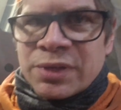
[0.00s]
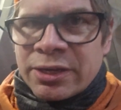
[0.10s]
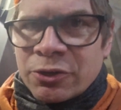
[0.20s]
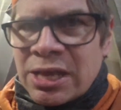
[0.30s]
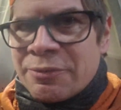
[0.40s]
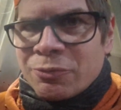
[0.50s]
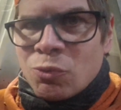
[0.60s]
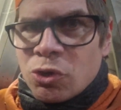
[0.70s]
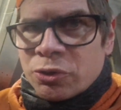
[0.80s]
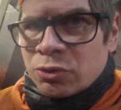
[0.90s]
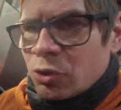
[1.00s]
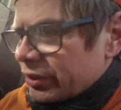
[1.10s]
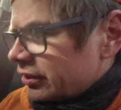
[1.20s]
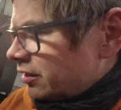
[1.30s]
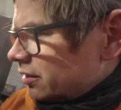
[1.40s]
I don't have to walk
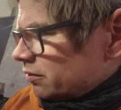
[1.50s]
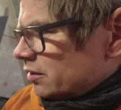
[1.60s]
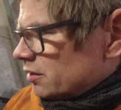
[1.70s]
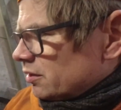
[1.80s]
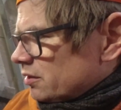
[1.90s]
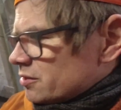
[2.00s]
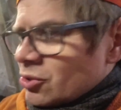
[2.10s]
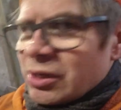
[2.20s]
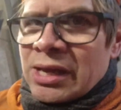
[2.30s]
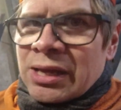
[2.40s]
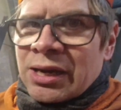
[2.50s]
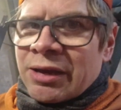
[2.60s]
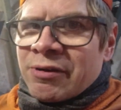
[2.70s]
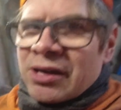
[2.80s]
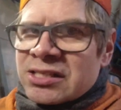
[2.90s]
over here, so I can
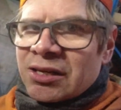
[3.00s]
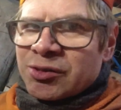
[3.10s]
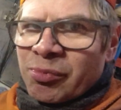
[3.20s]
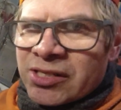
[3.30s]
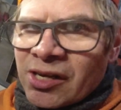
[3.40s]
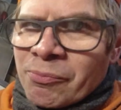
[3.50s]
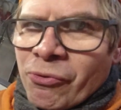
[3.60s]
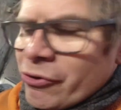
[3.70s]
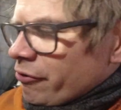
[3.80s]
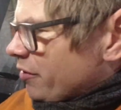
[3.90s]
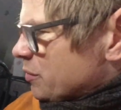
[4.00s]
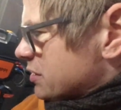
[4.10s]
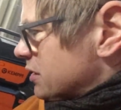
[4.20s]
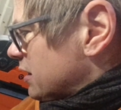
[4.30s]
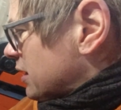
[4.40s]
have like some special programs.